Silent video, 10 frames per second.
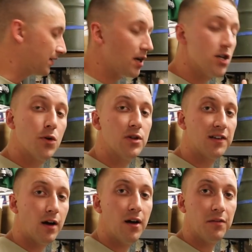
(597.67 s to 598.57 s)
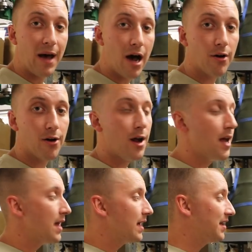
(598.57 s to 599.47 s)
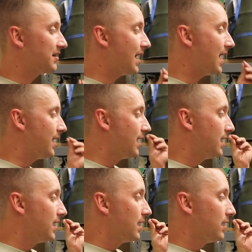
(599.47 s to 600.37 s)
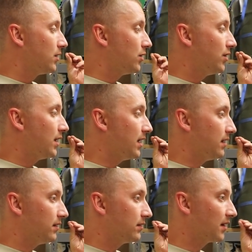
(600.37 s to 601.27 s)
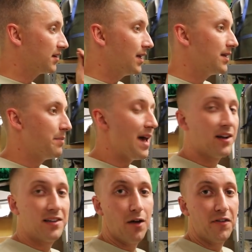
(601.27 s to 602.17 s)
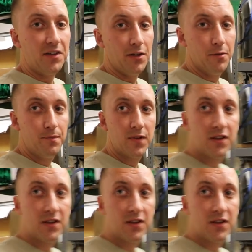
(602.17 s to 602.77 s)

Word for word: And the issue with the sawdust powder is that it doesn't let the bag self-seal.